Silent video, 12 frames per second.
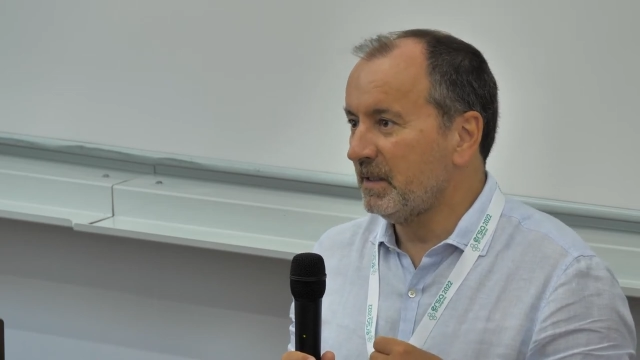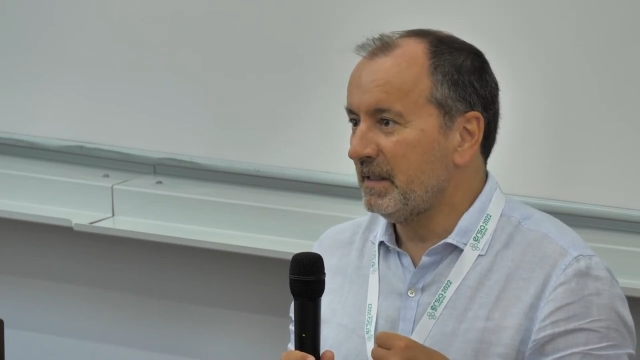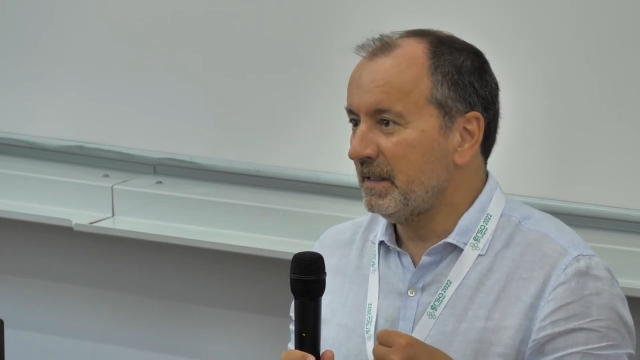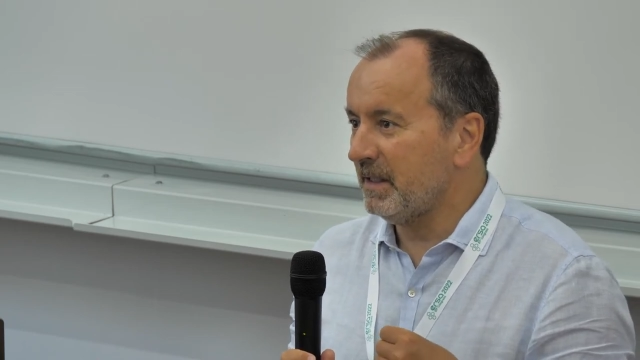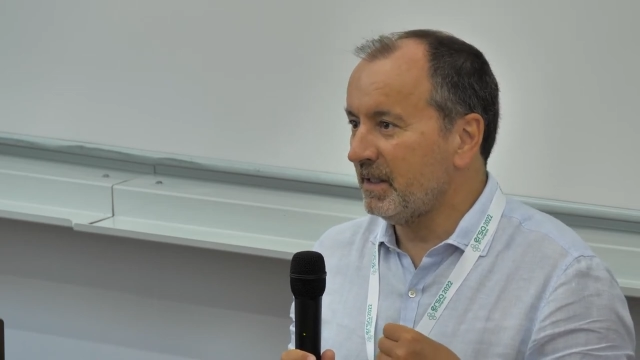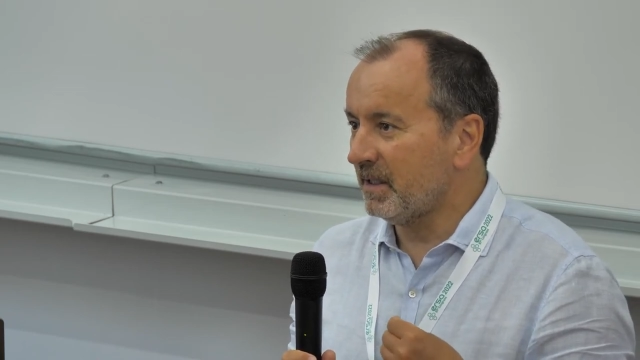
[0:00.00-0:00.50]

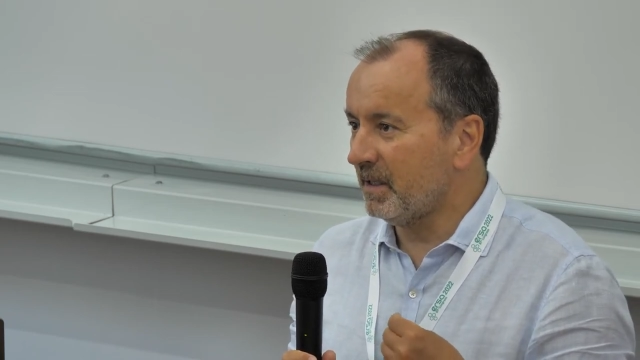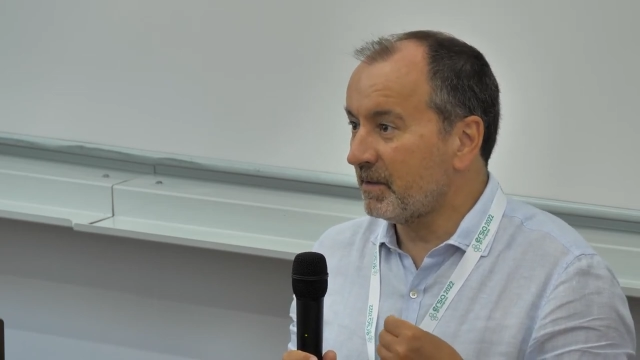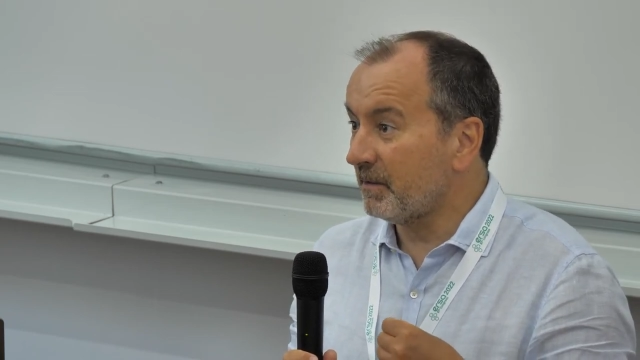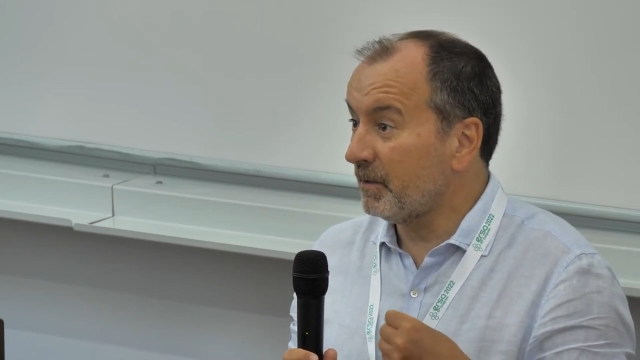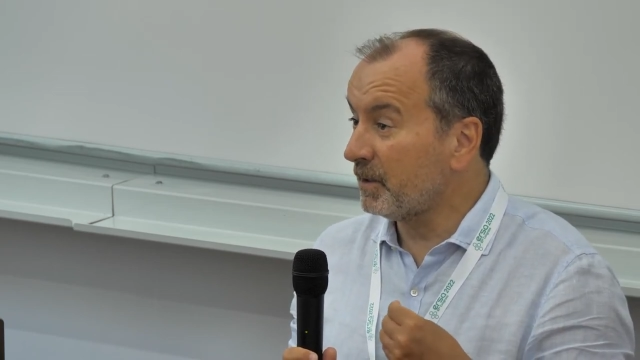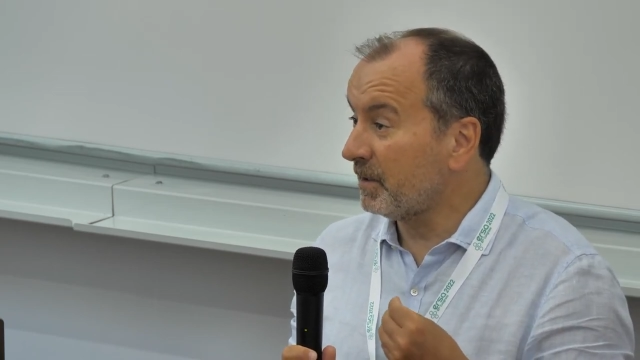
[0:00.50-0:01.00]
in terms
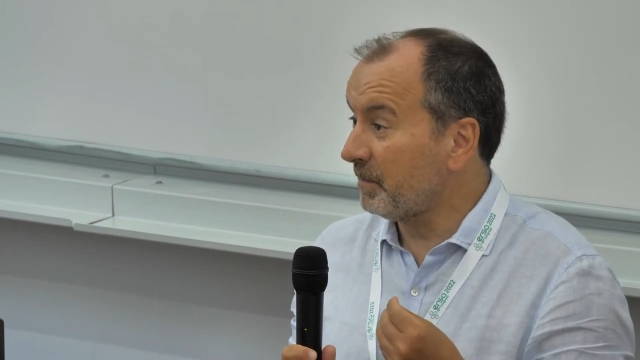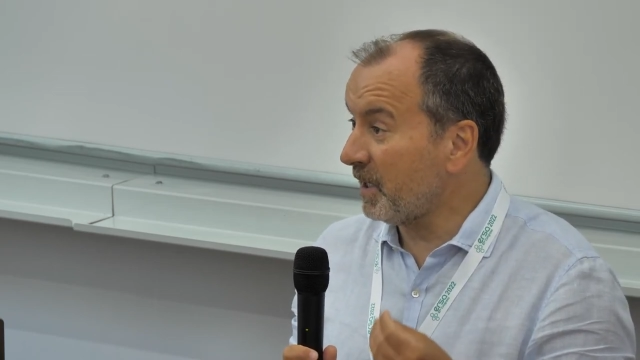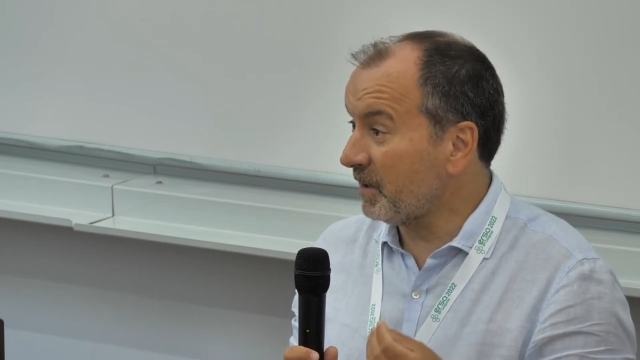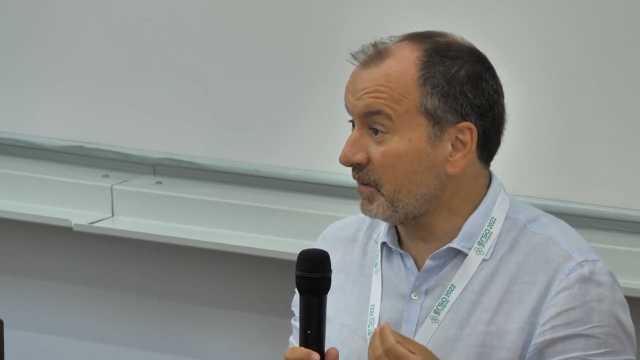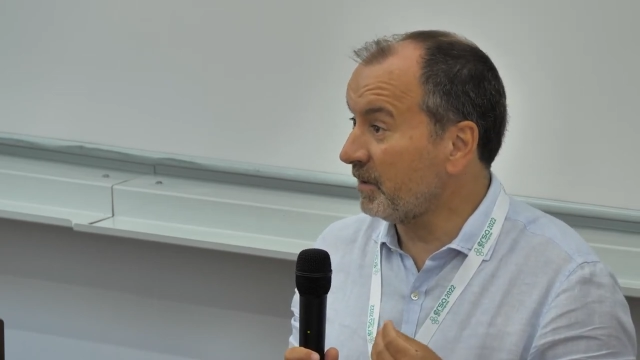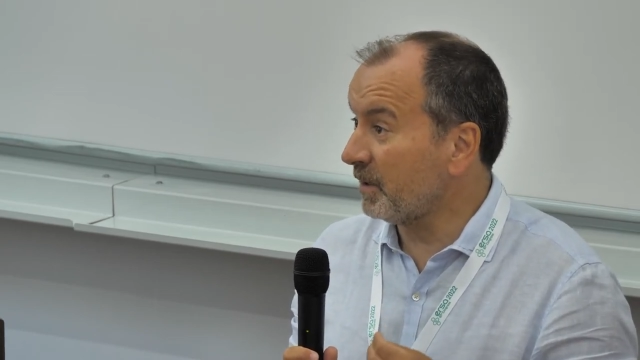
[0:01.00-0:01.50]
of
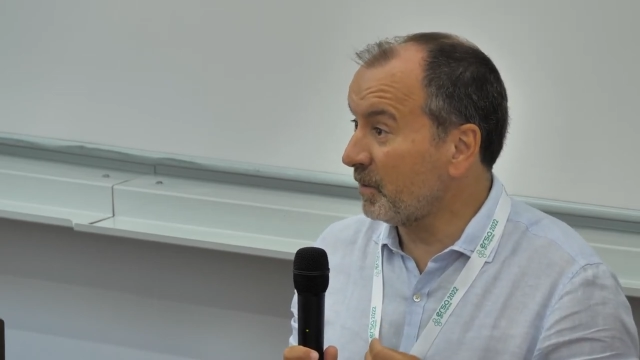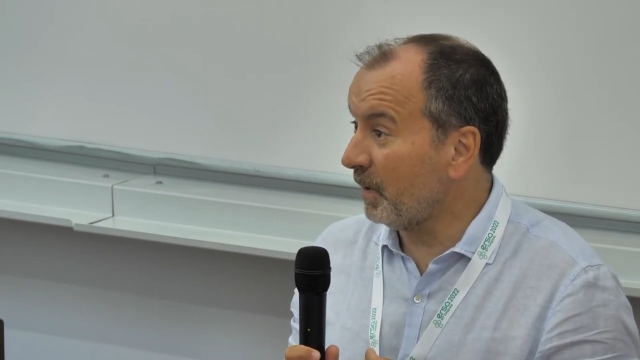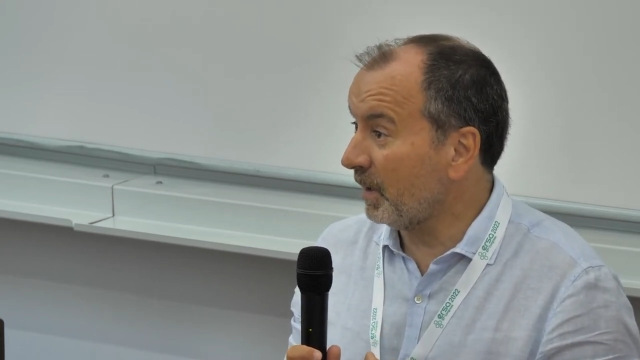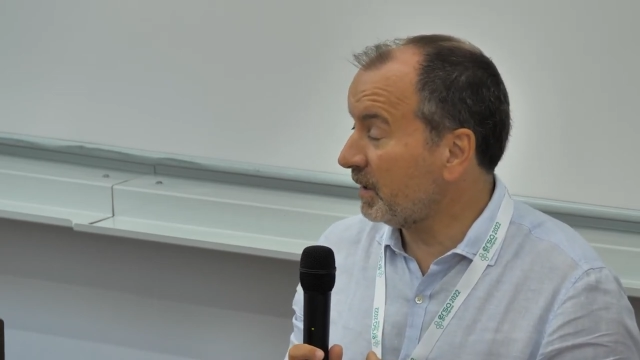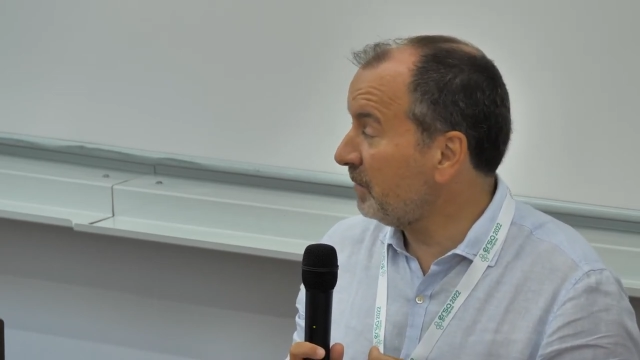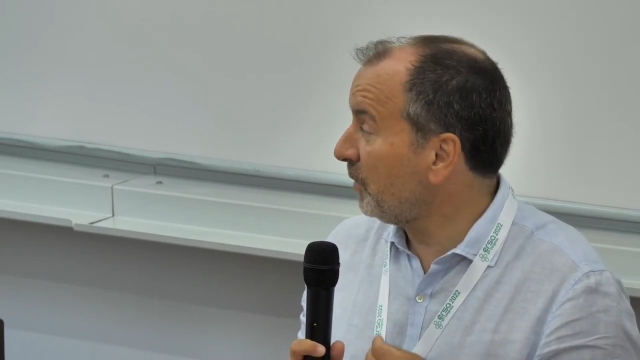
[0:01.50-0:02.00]
interpersonal
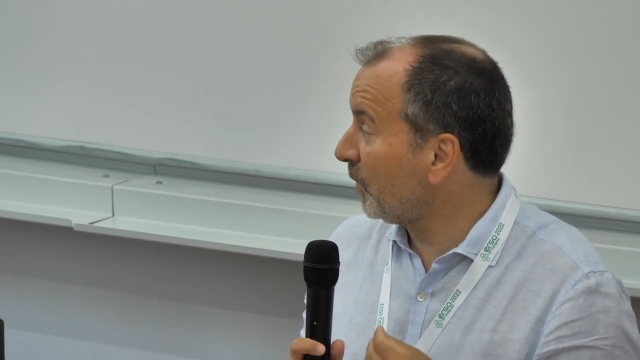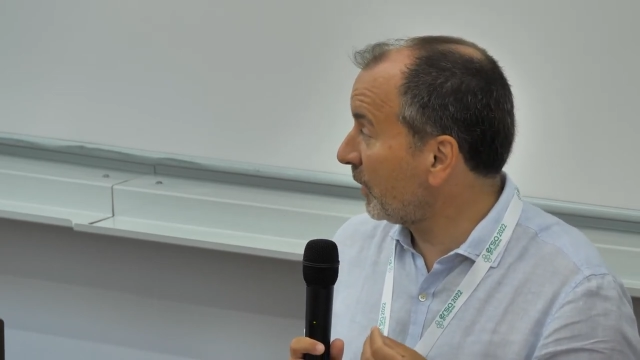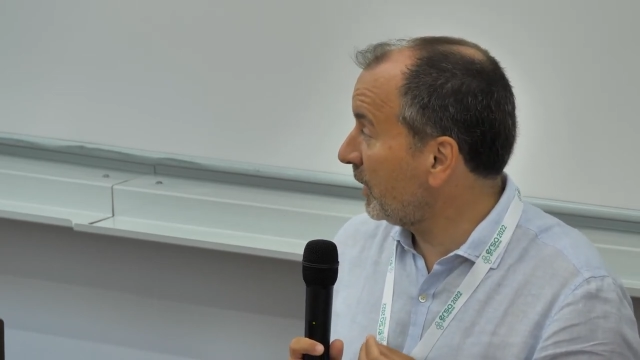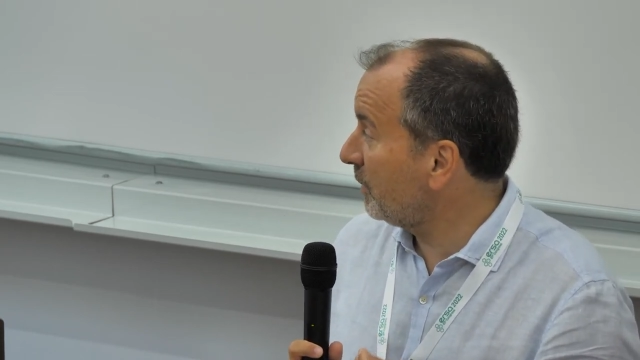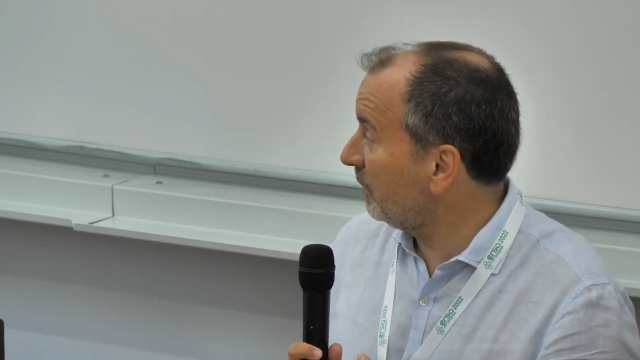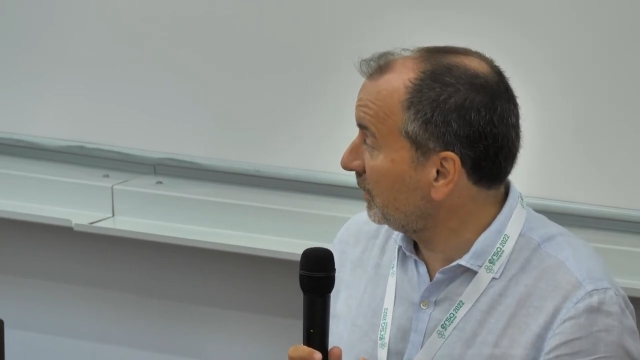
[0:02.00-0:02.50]
inequality, more
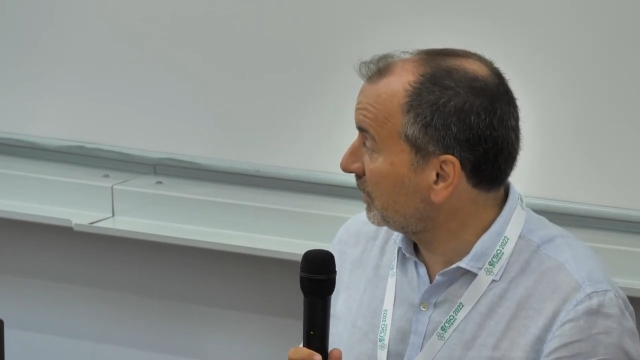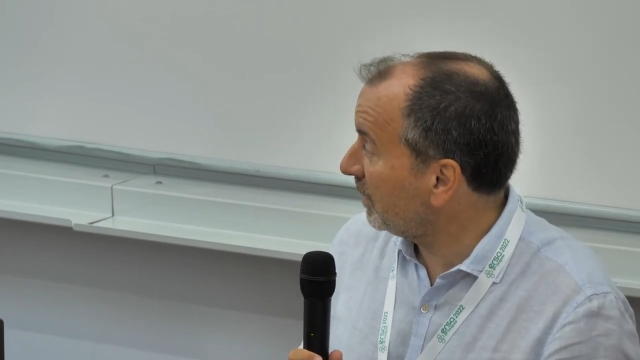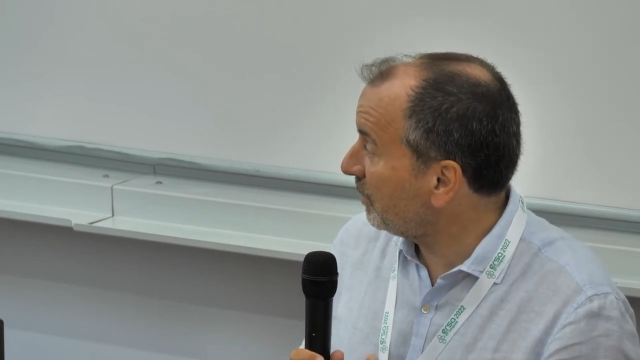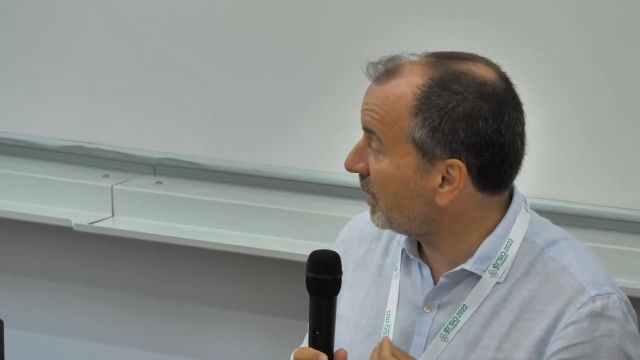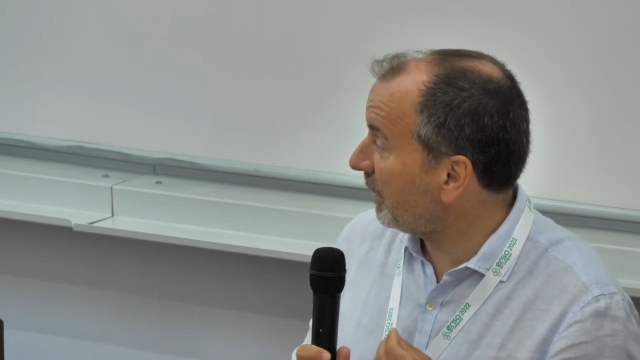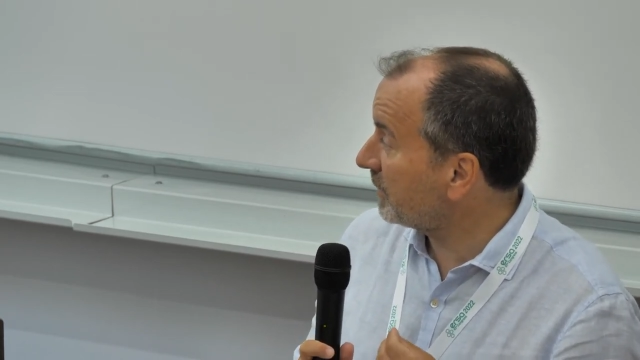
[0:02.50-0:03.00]
equal
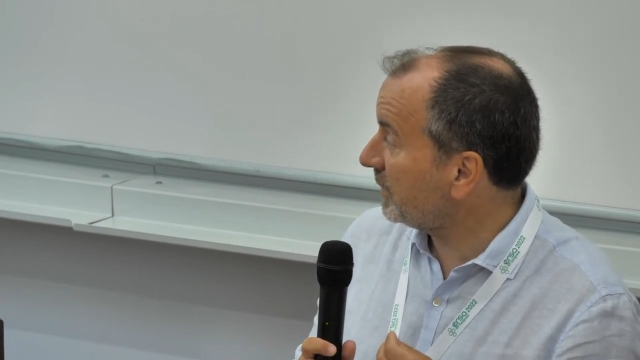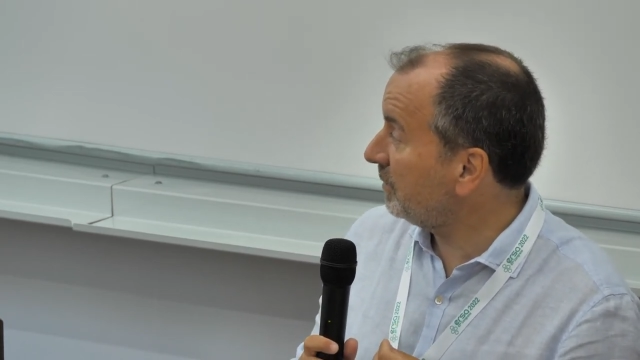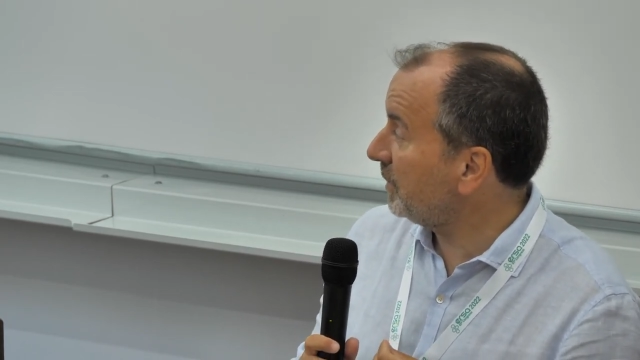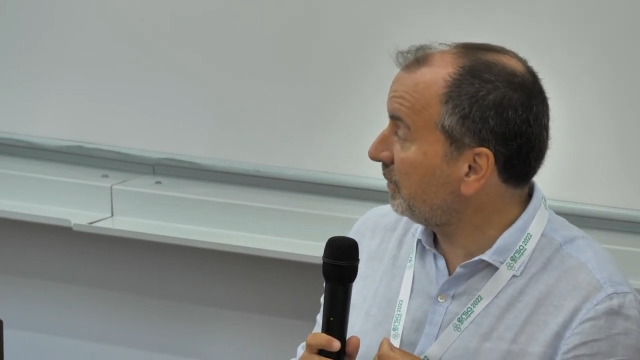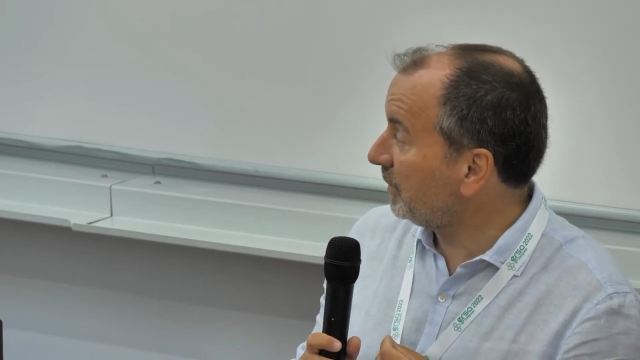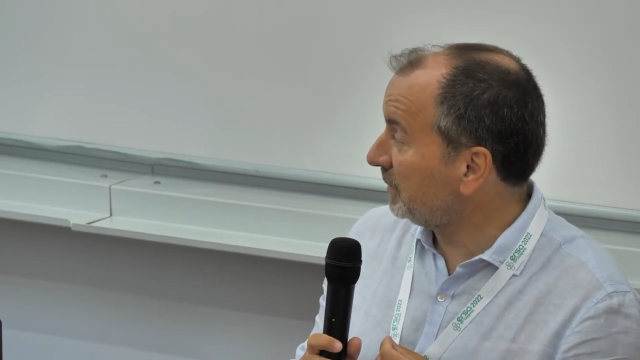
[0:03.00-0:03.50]
than we have seen
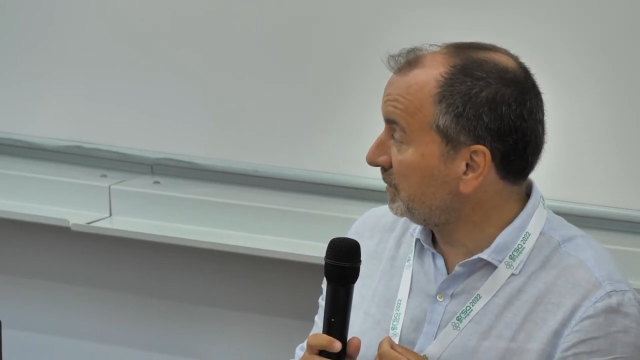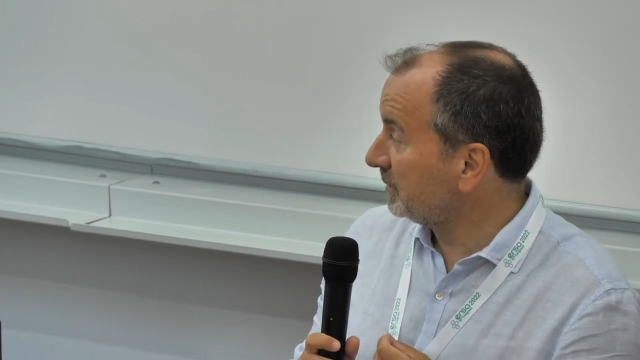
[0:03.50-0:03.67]
before.